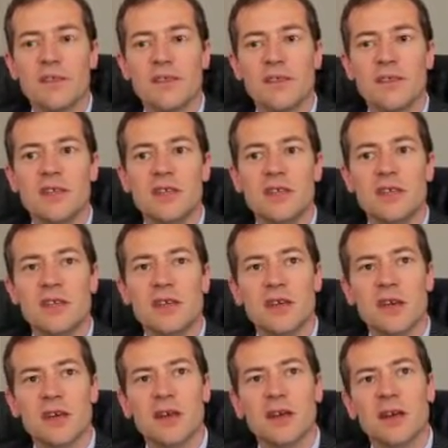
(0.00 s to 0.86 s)
the
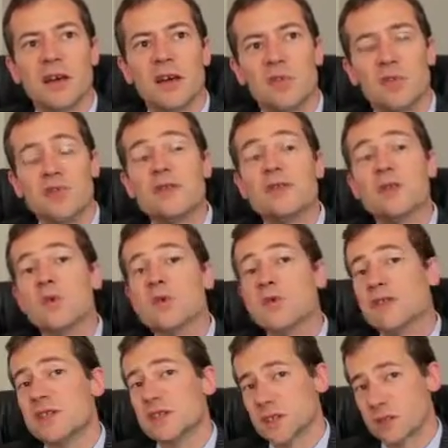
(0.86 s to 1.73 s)

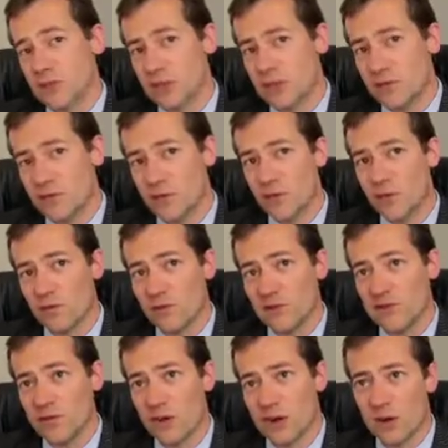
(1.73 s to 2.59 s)
resources actually for
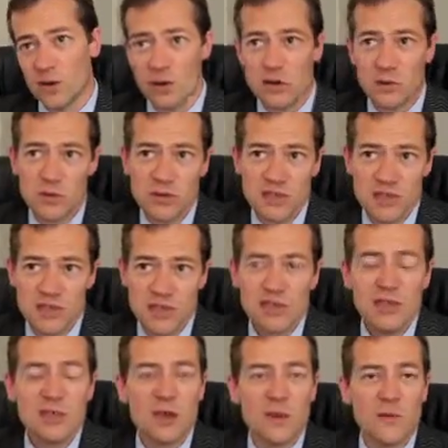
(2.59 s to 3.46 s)
FIFA, or I would say the
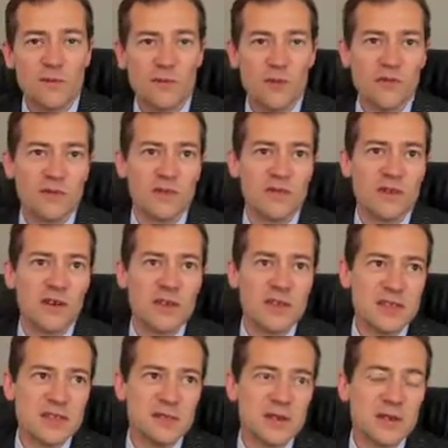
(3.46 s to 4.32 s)
income for FIFA,
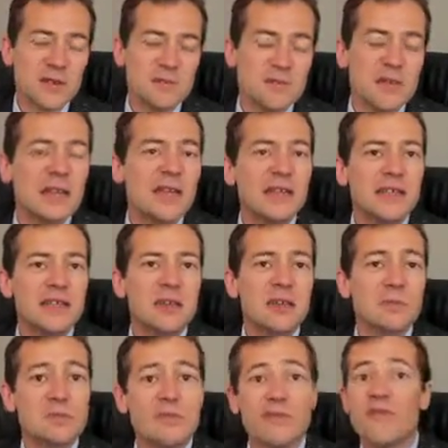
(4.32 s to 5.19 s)
is mainly
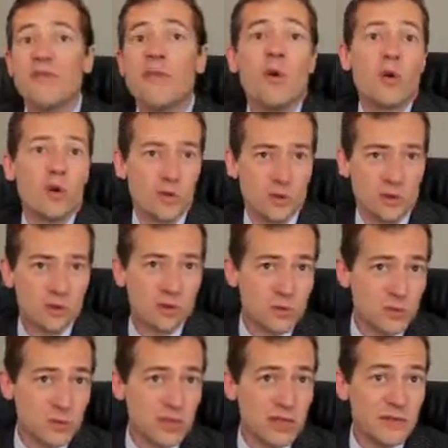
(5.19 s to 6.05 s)
done before the
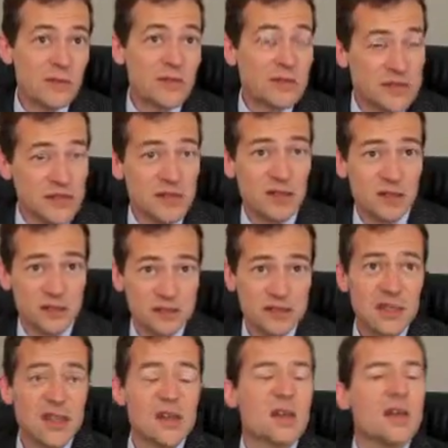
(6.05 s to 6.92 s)
tournament even starts,
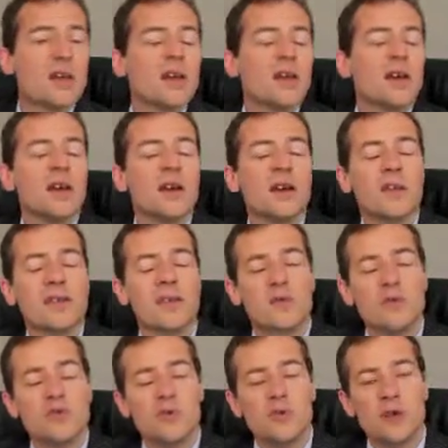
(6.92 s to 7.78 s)

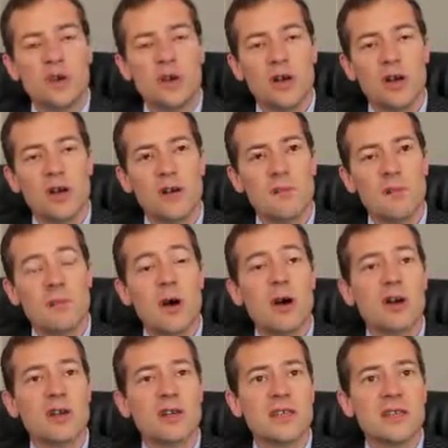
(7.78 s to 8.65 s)
through
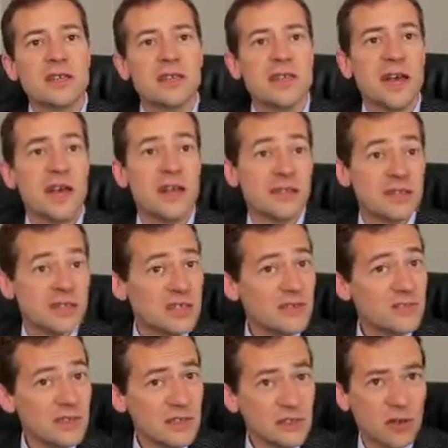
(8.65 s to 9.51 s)
marketing and
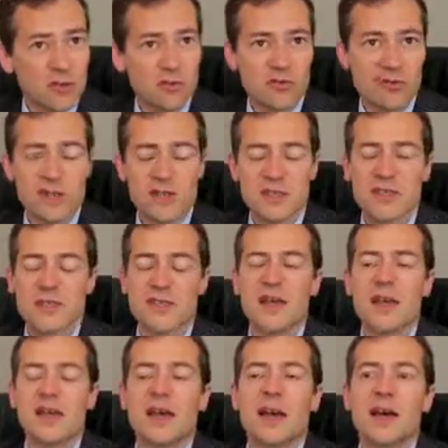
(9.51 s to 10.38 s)
TV contracts.
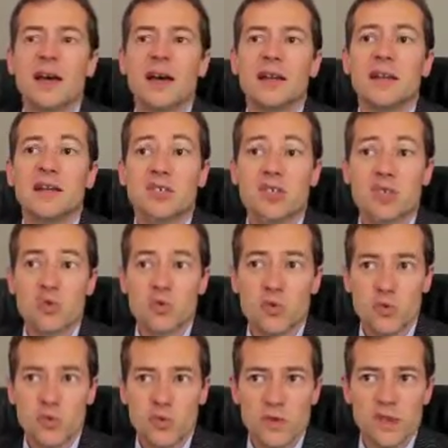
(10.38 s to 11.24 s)
And it's
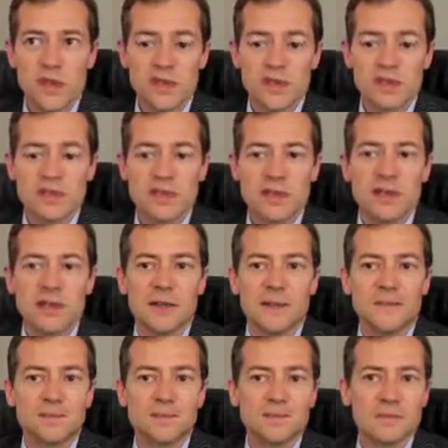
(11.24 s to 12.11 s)
true that
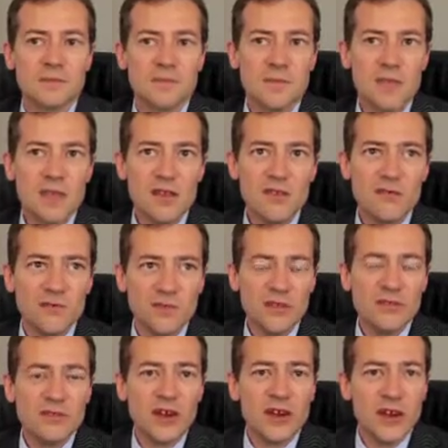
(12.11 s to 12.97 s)

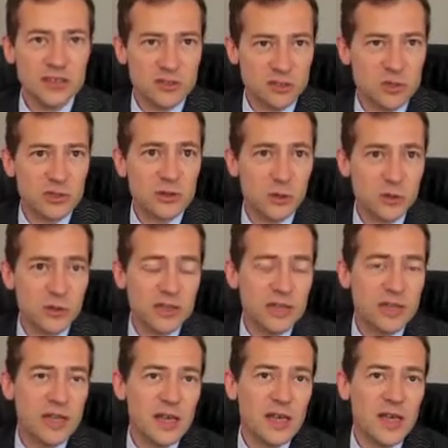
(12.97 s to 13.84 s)
FIFA has
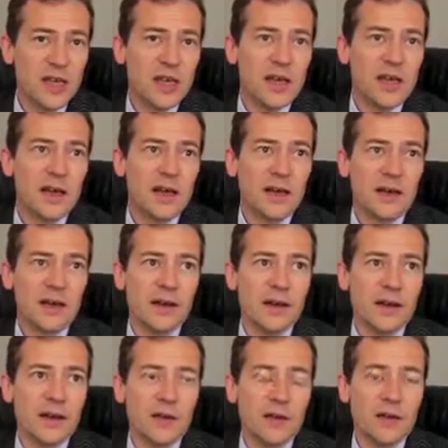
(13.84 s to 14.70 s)
recorded
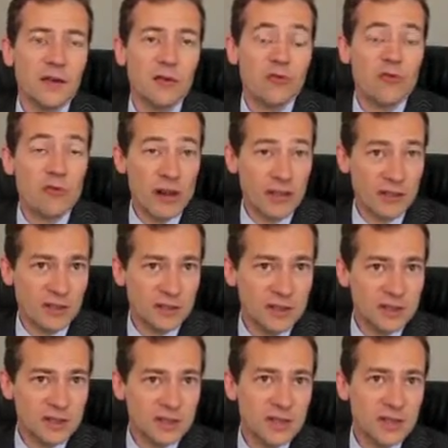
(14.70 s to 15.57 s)
a record